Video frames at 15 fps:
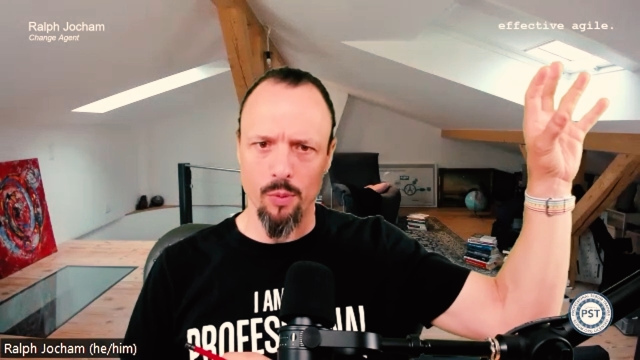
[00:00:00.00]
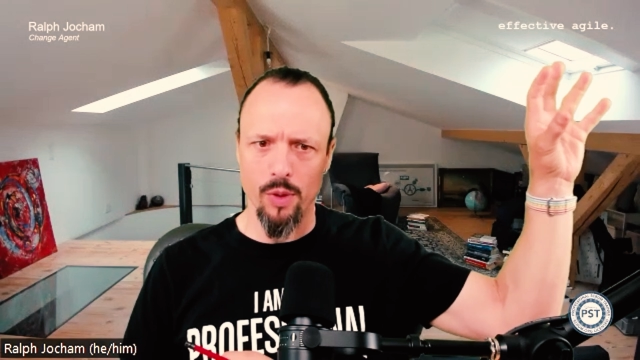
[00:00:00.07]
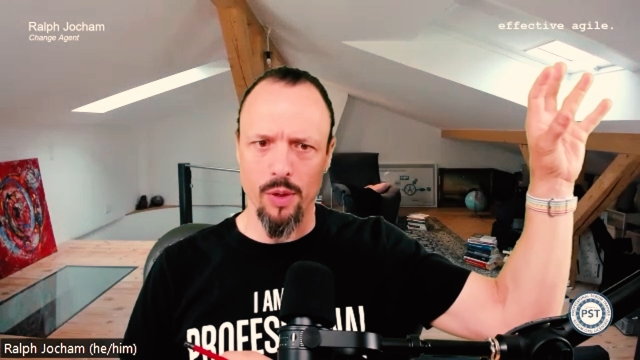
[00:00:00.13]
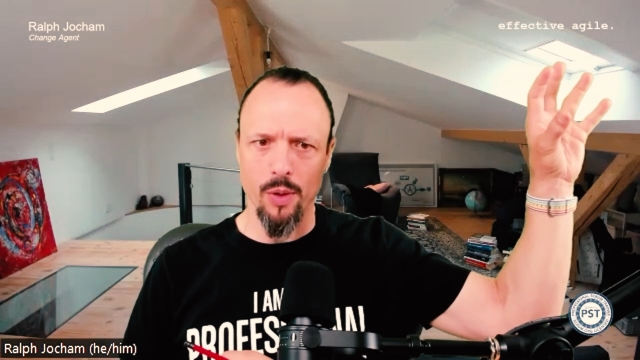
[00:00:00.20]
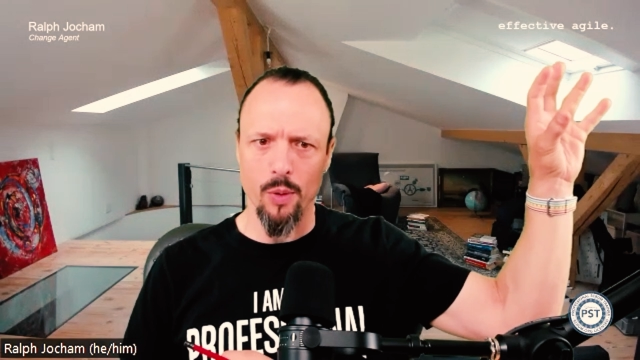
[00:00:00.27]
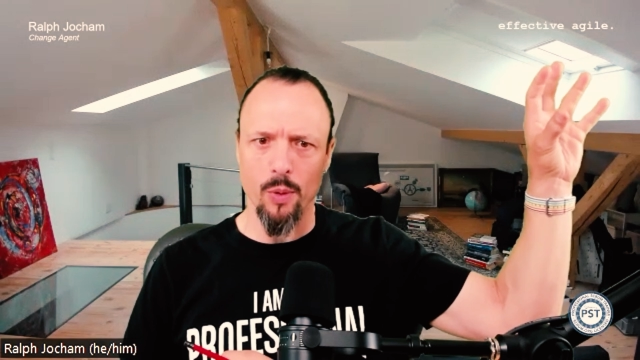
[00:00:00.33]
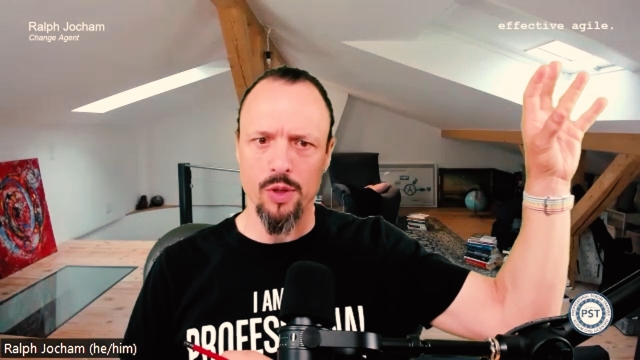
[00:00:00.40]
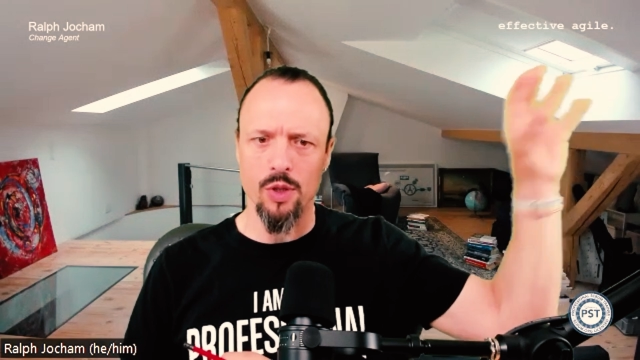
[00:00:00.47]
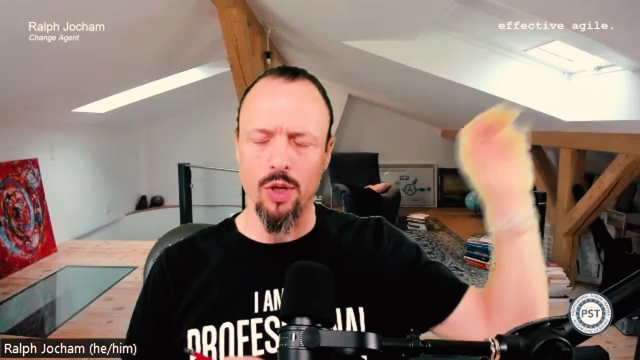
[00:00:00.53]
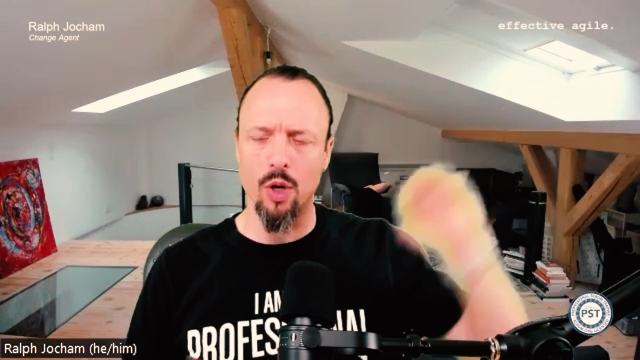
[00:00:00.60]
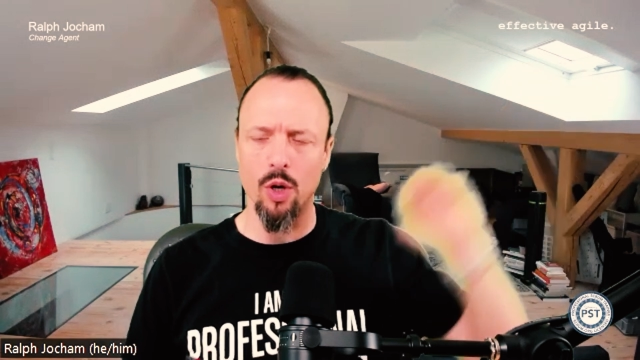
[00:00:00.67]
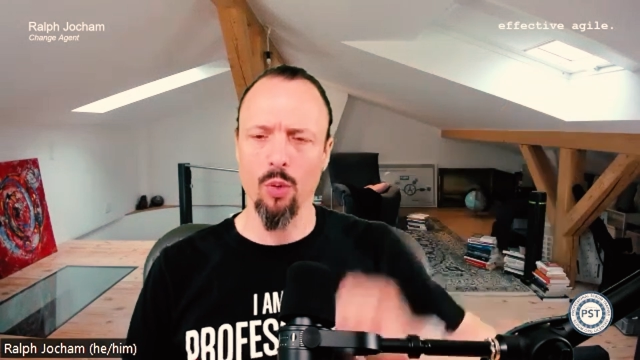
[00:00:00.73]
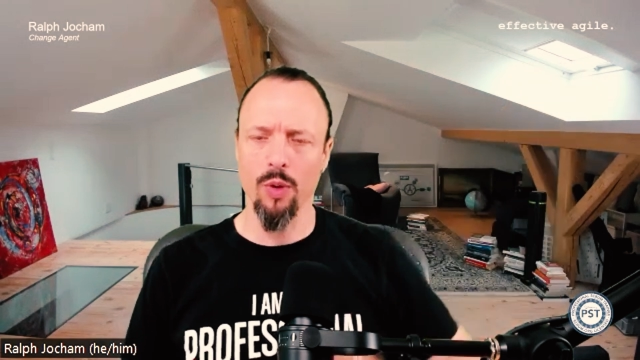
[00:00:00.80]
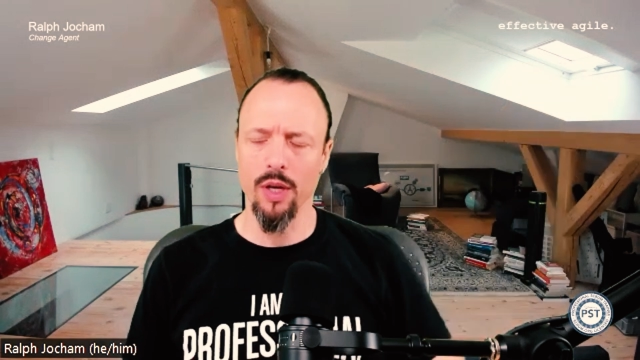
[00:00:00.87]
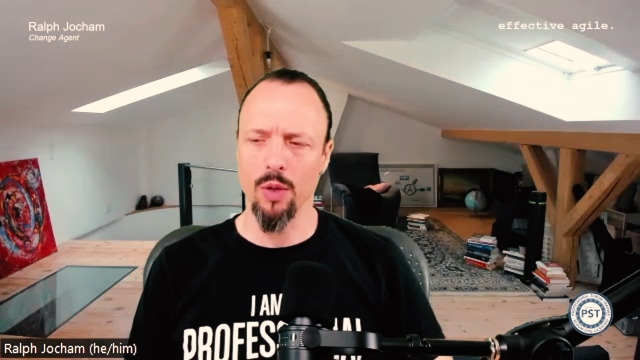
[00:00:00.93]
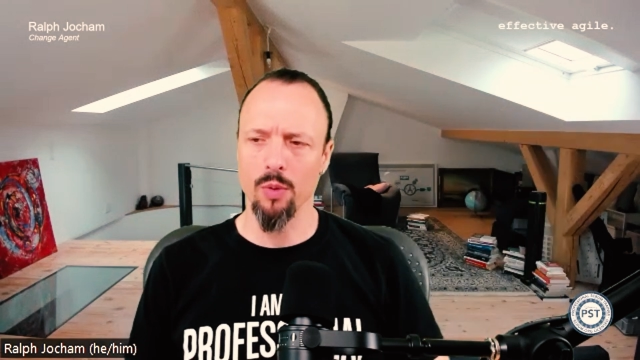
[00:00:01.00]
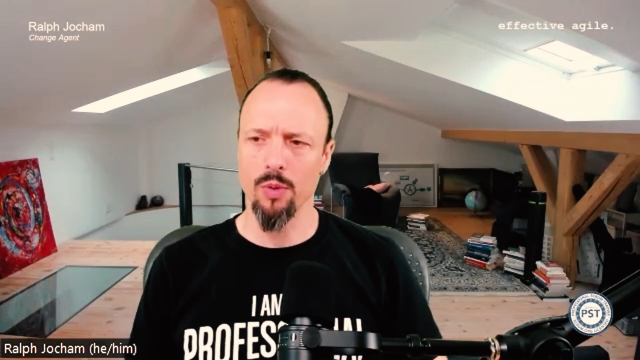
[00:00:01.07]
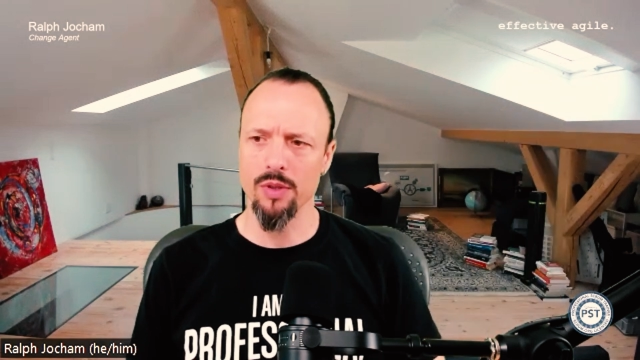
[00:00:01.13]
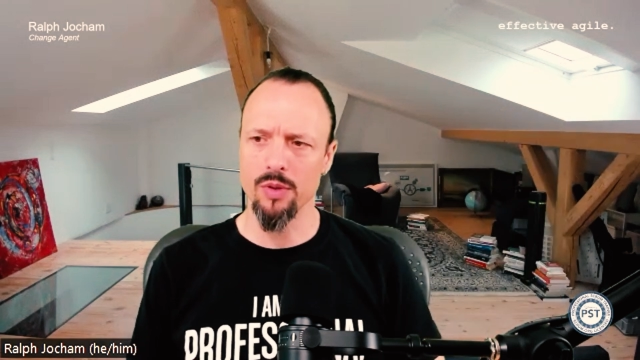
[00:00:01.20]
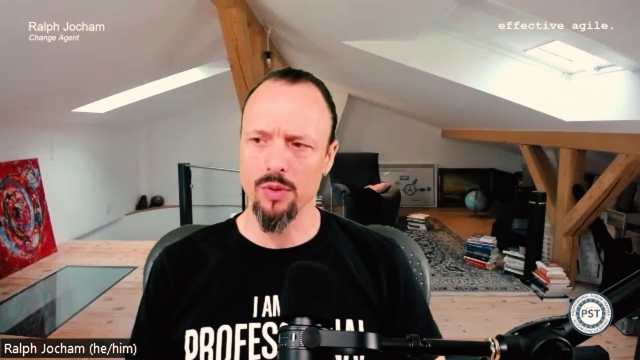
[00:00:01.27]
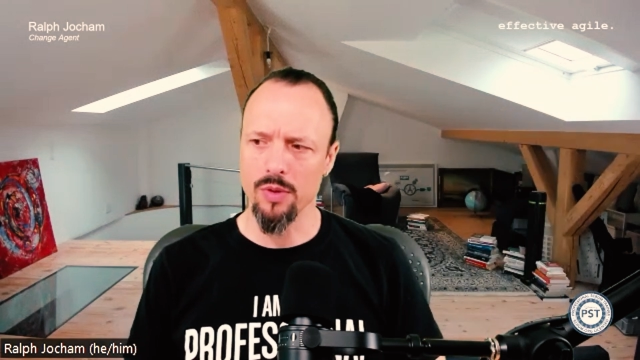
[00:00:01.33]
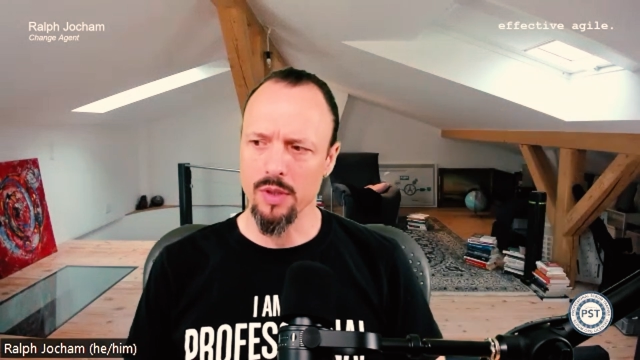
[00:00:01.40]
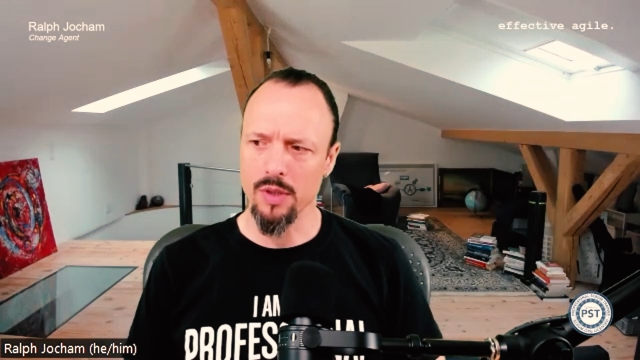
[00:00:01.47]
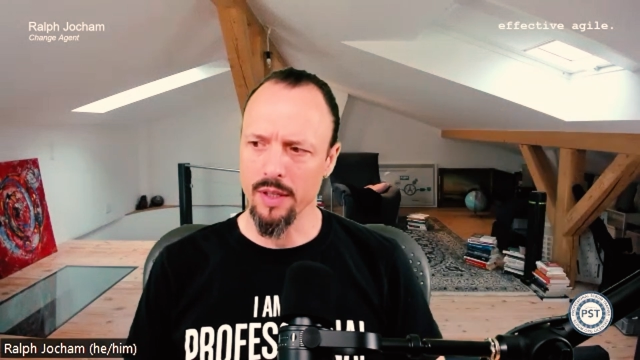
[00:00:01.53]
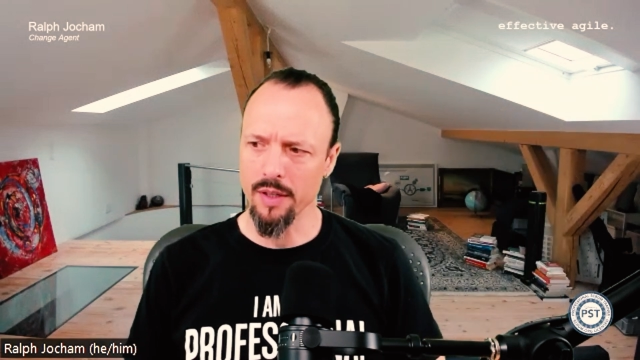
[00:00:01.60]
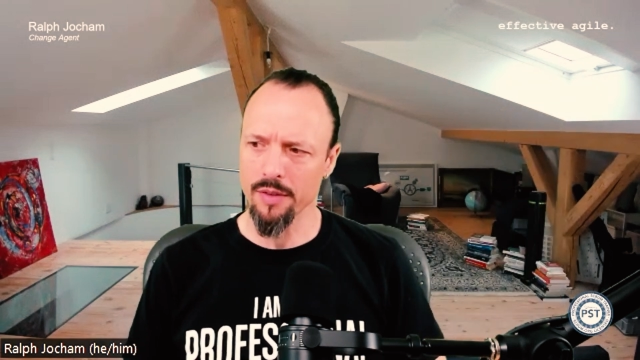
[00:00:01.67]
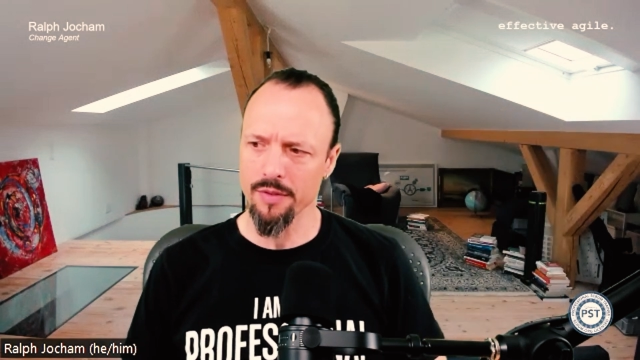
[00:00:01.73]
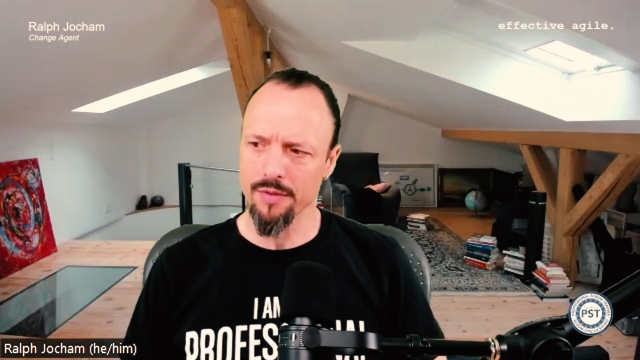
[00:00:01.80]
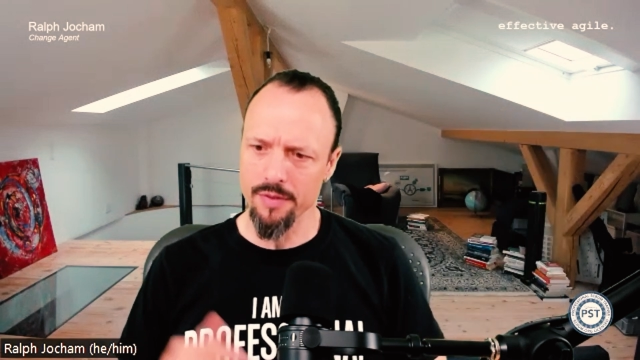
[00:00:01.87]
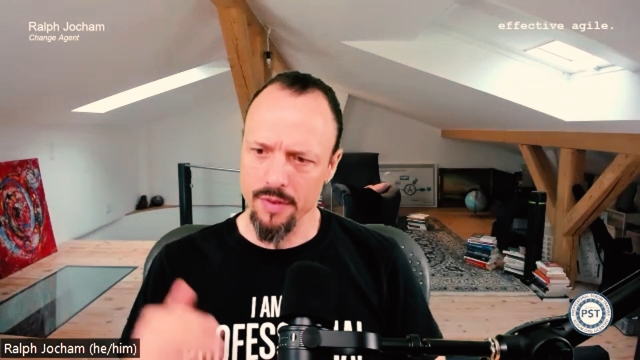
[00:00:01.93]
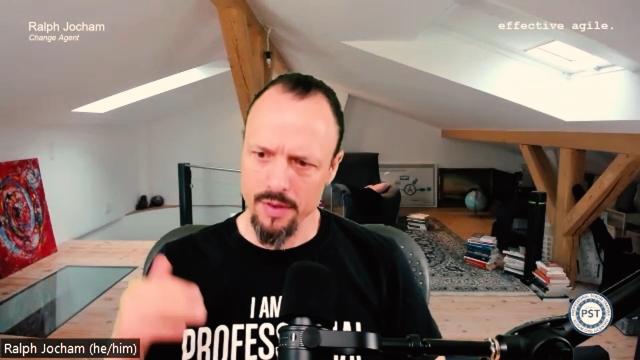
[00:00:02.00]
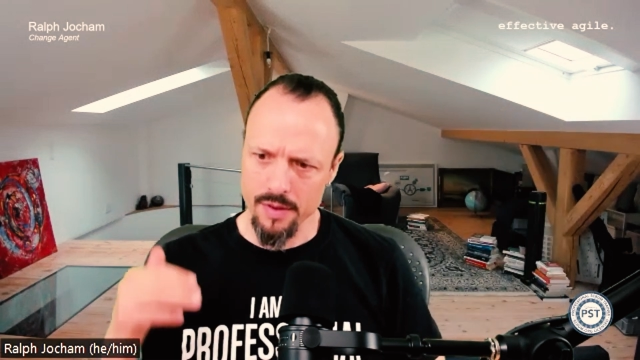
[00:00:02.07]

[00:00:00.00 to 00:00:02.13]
where you want to go, where you want to kind of